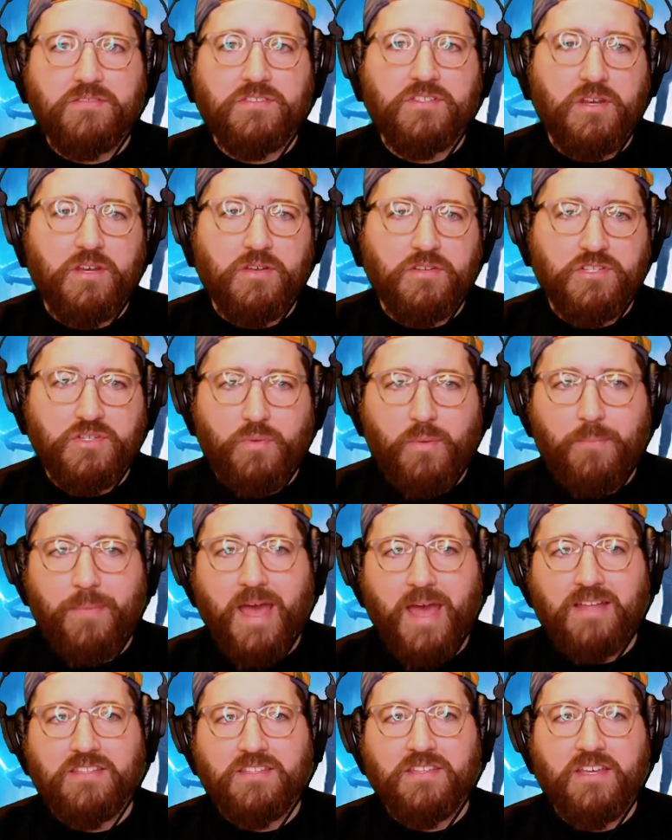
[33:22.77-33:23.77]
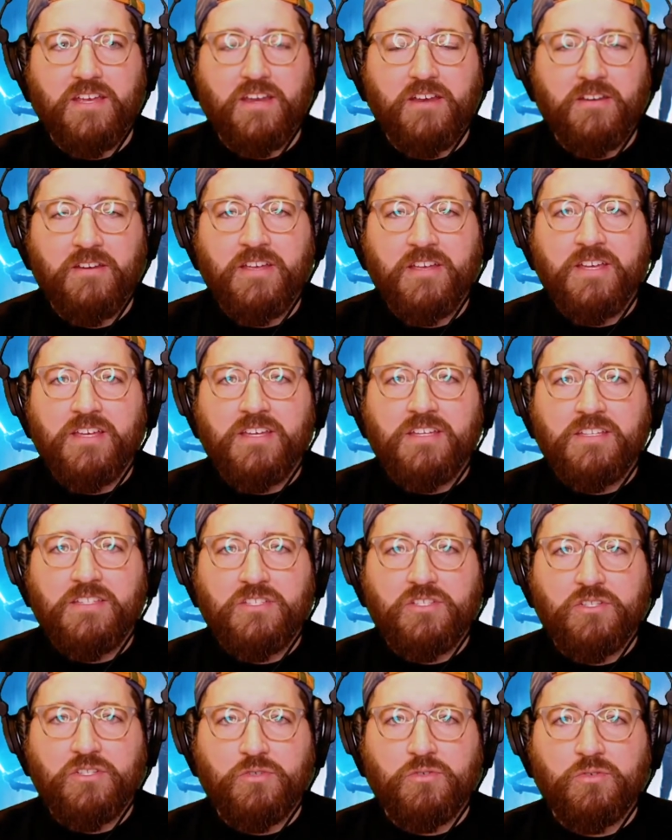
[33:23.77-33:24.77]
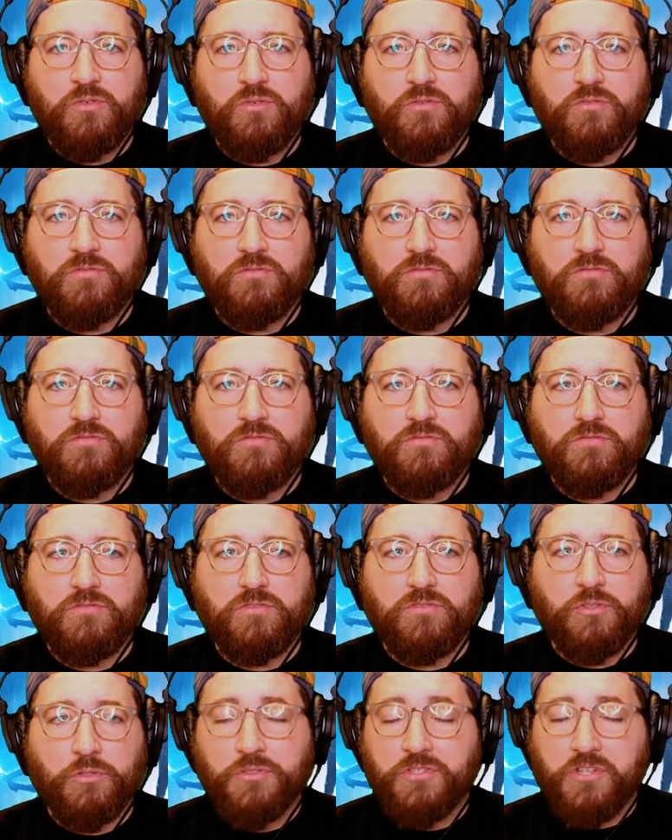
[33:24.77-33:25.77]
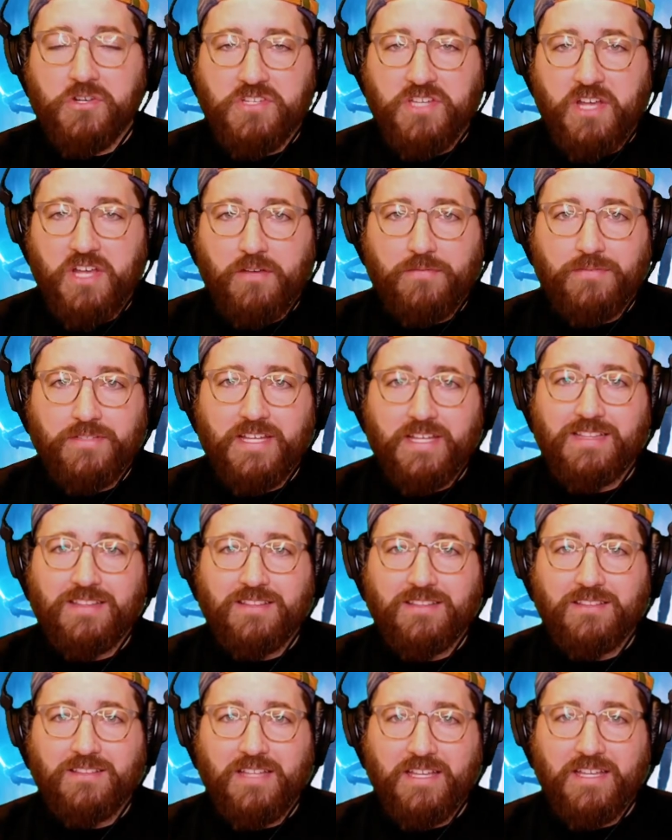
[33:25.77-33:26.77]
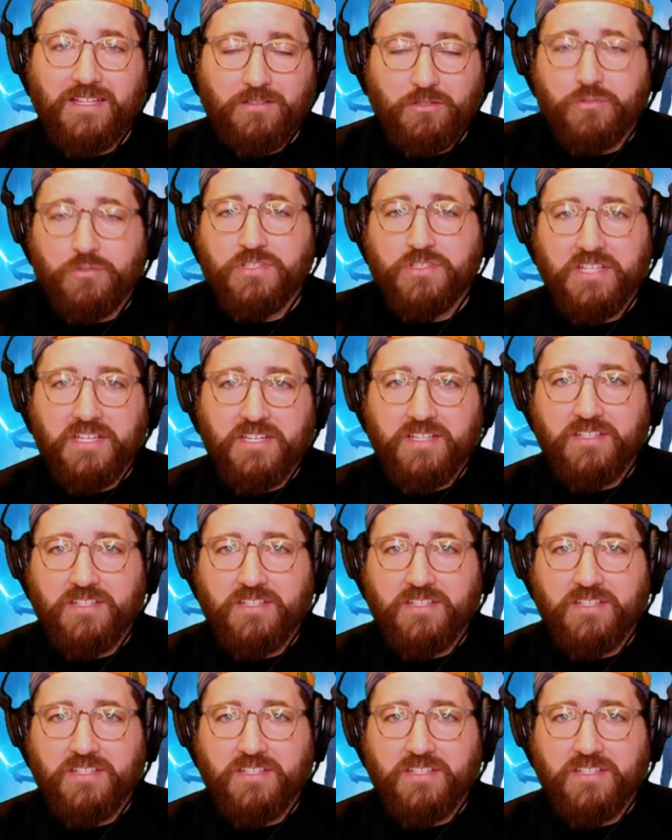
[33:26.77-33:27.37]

She went back to there to lose herself, like Luke did.